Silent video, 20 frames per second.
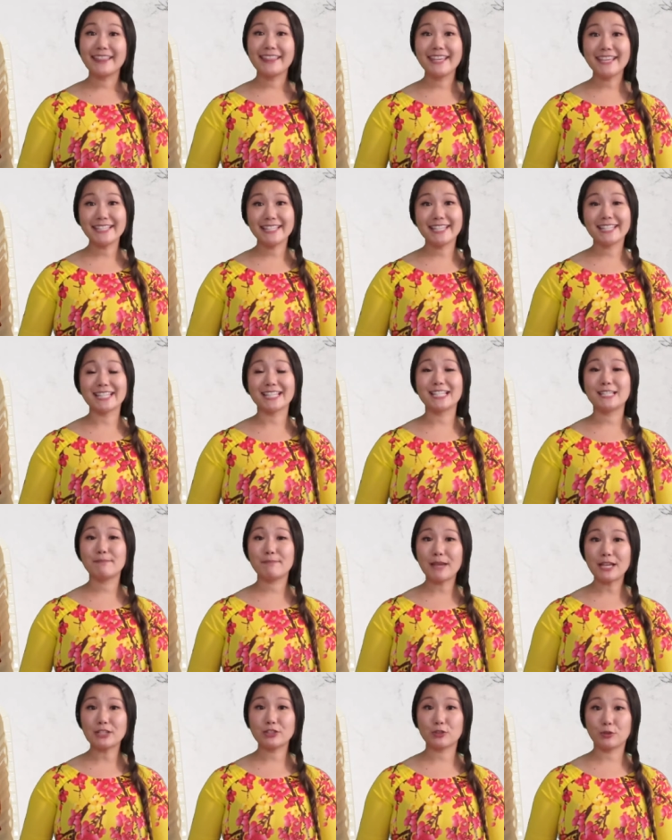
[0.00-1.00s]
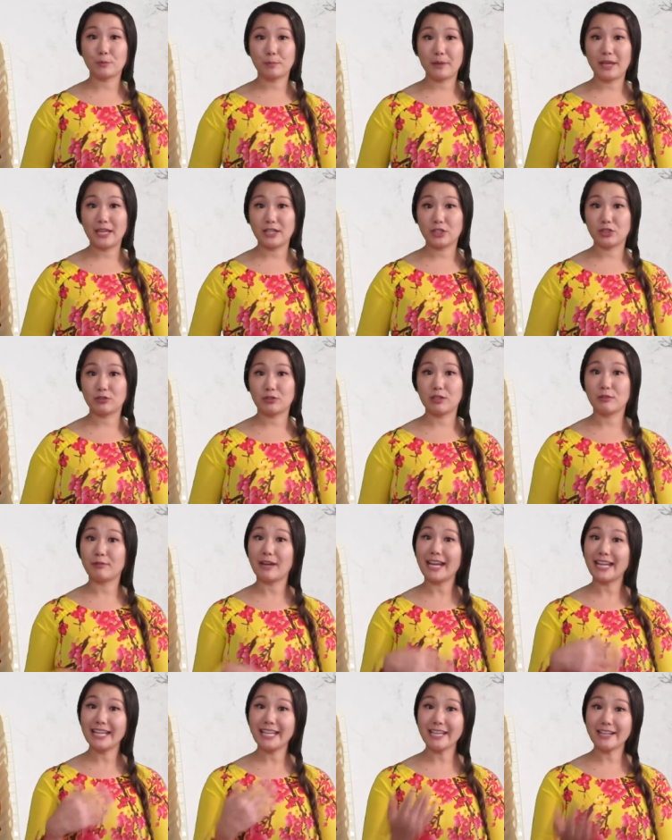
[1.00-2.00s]
This is a special pastry
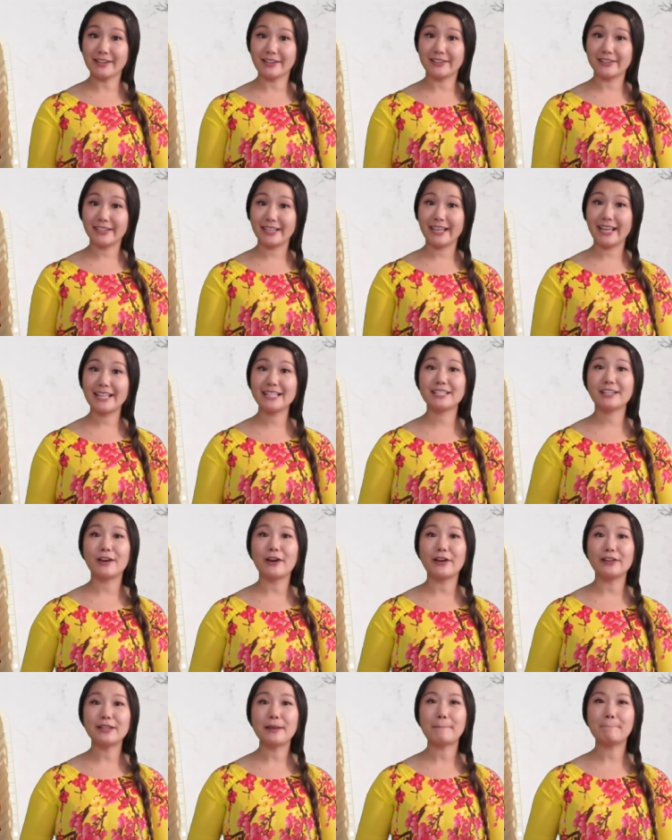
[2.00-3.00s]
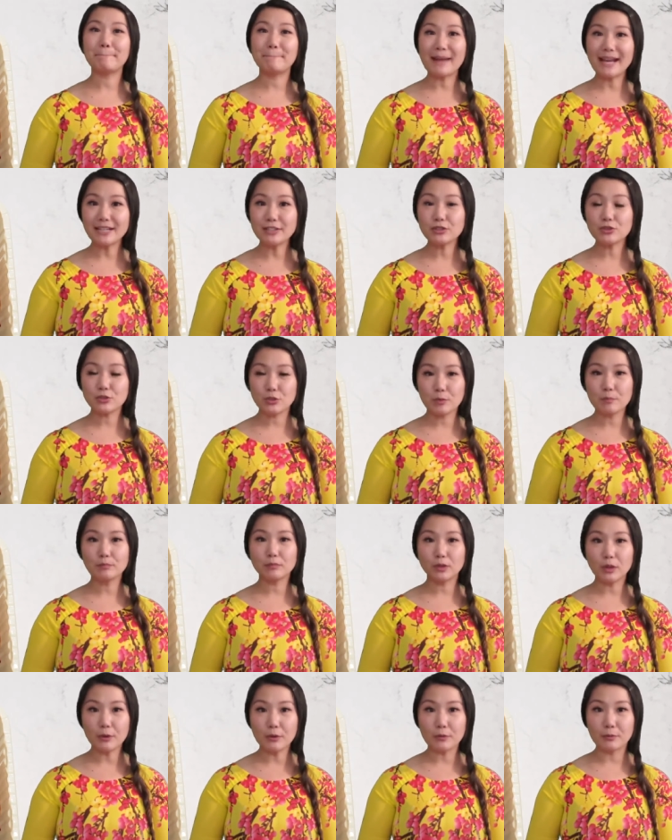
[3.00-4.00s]
right here. It's called ban
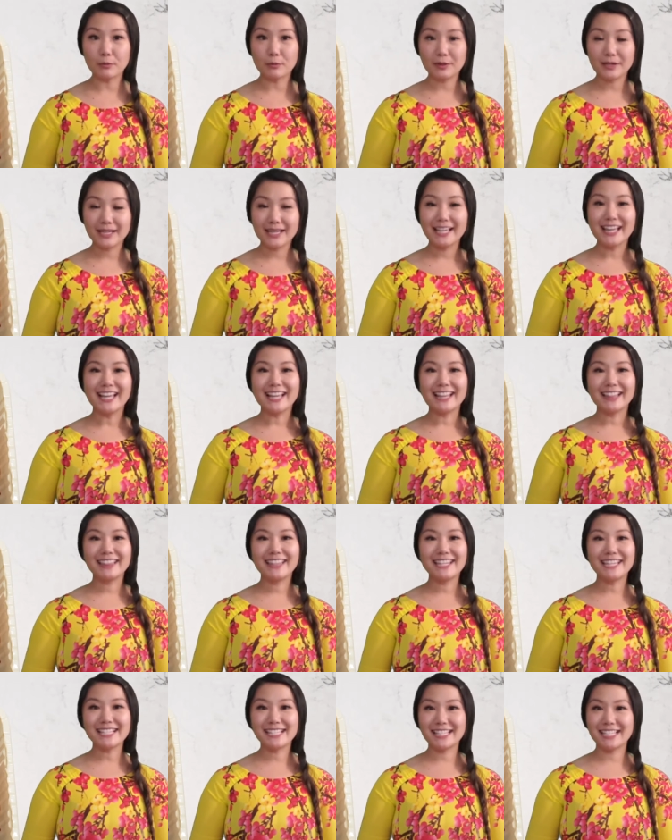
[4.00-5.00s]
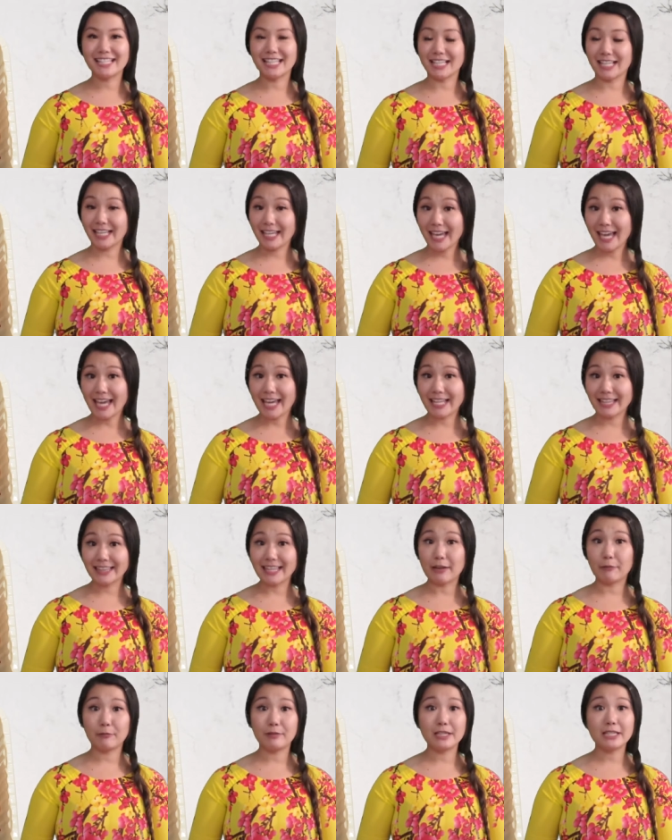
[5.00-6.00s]
jum tu. This is a cake
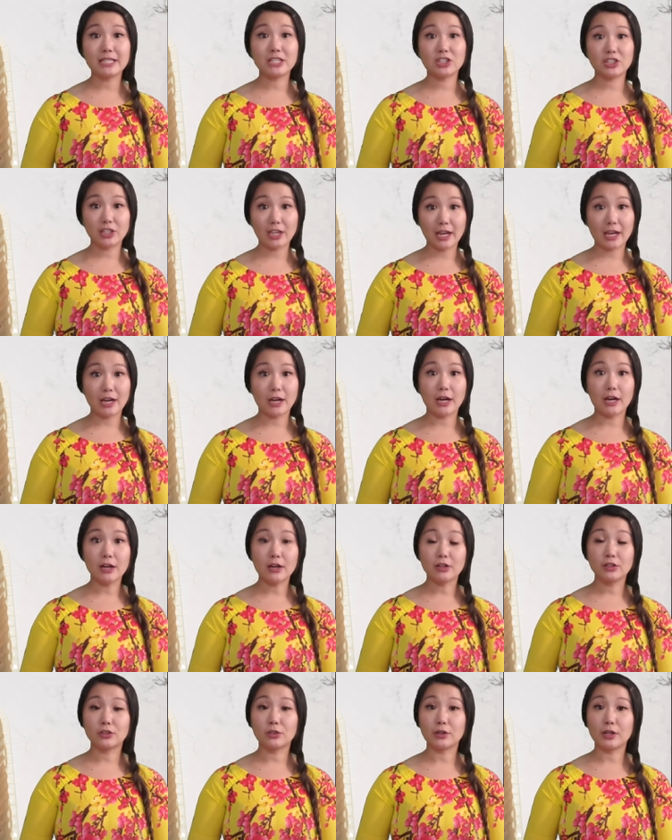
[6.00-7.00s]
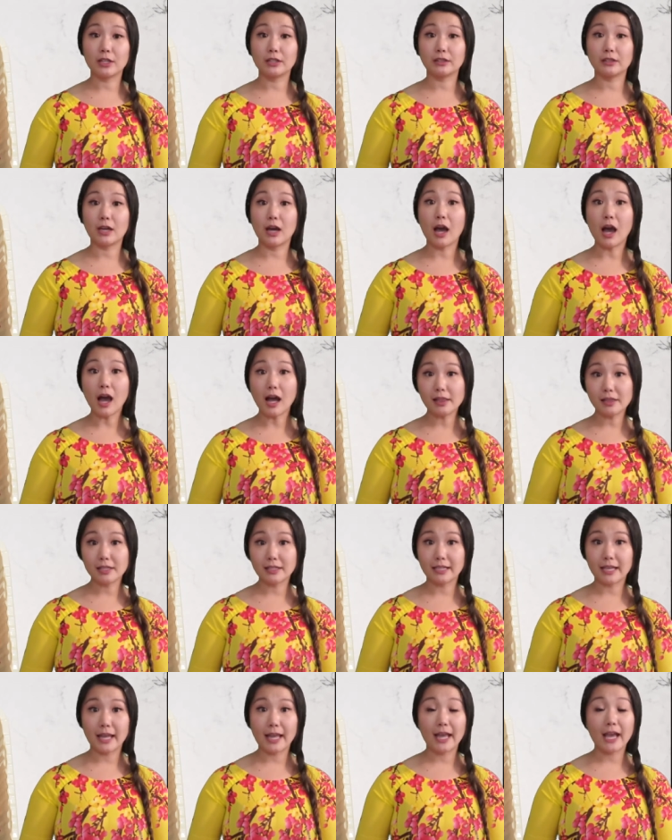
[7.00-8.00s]
that we share during the
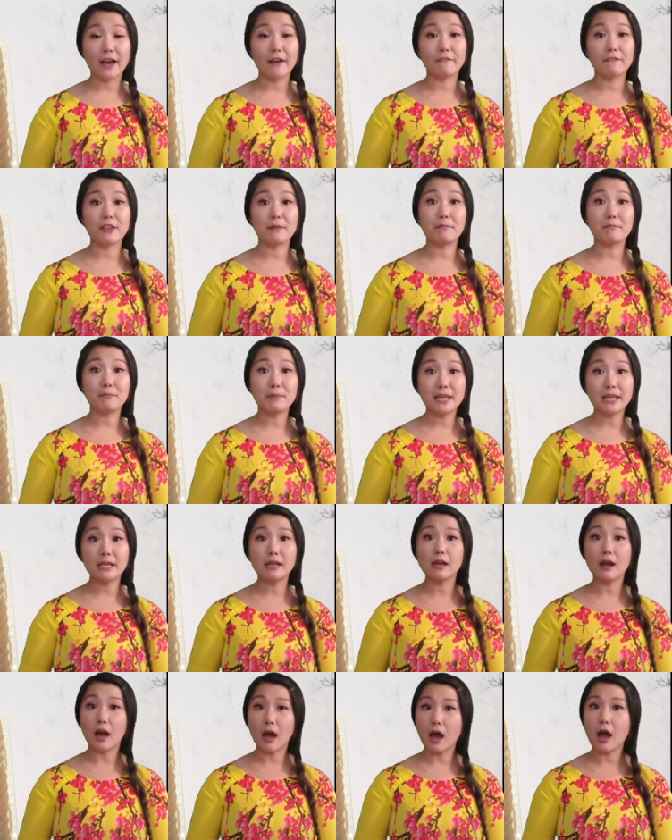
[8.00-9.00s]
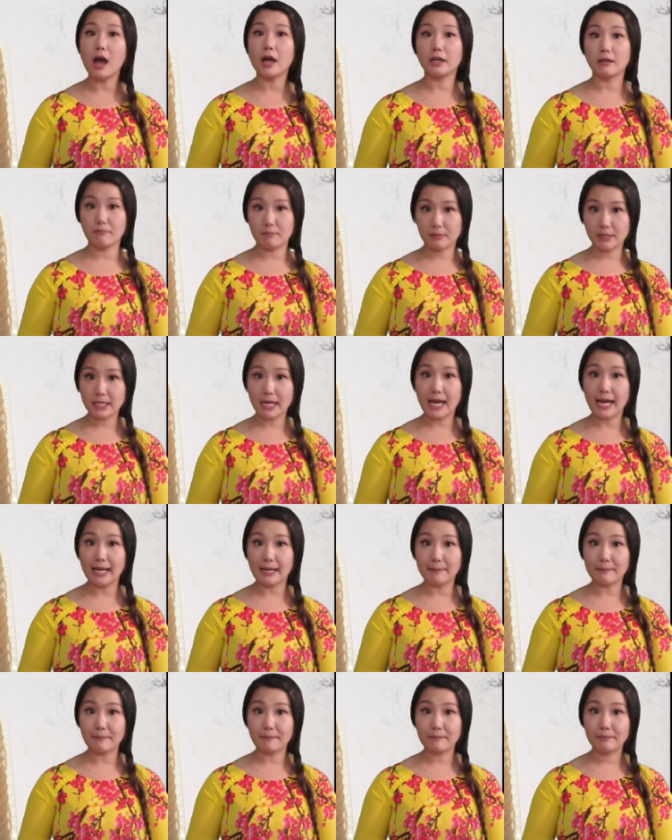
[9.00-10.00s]
holiday of the mid-autumn
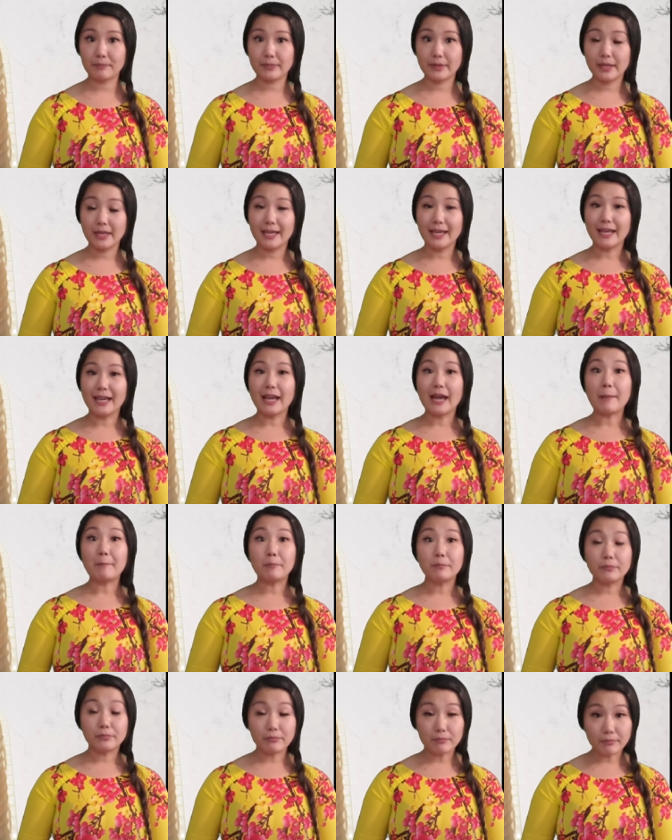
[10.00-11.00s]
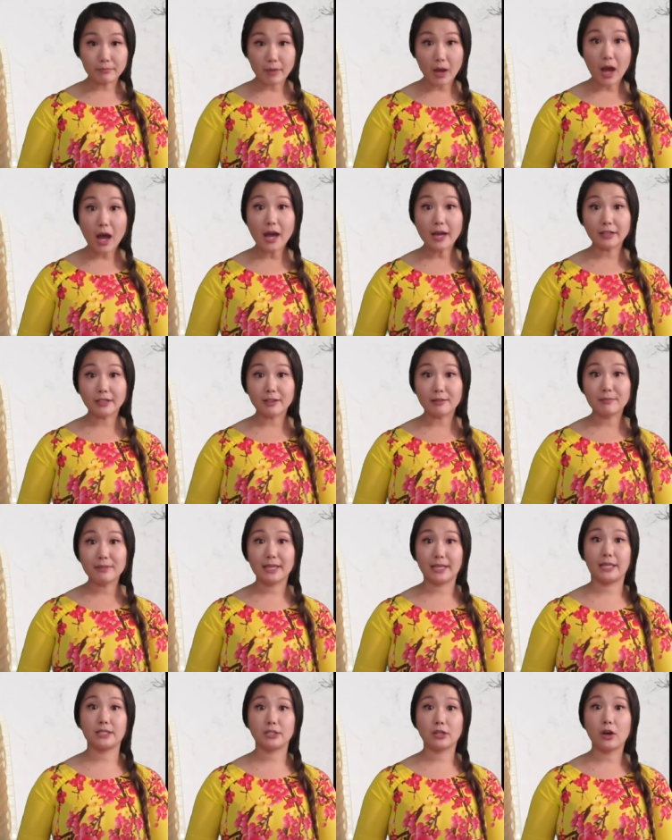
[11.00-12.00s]
time. Autumn
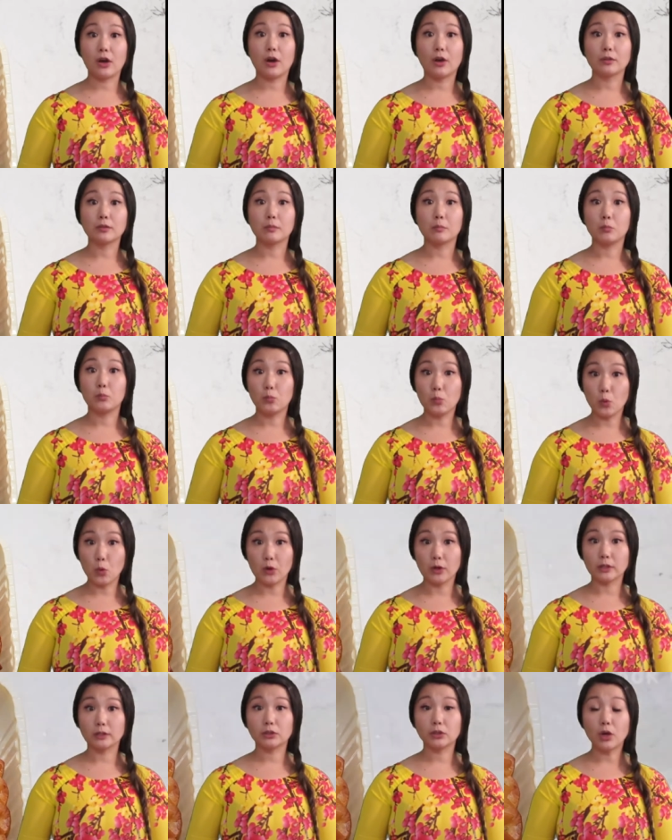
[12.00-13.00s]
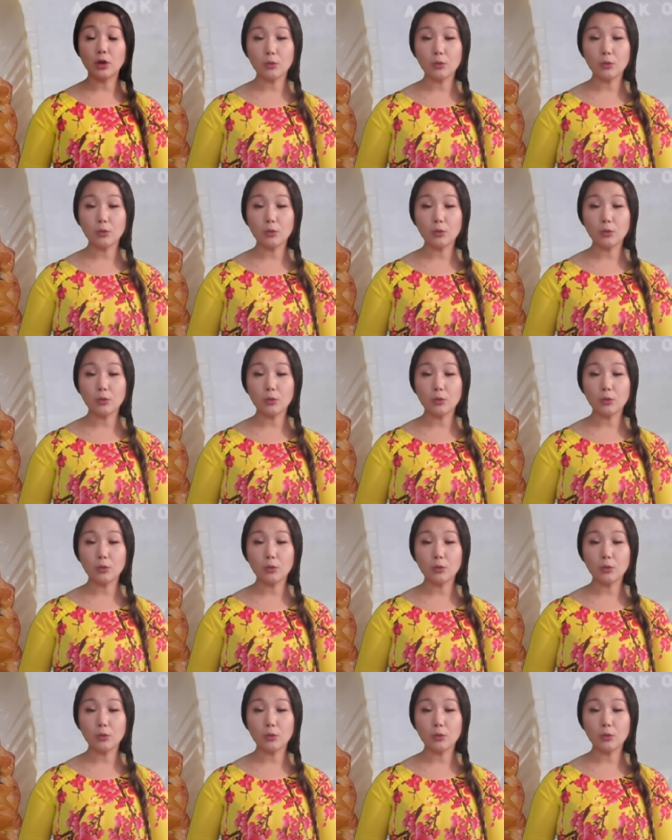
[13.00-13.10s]
is called Mo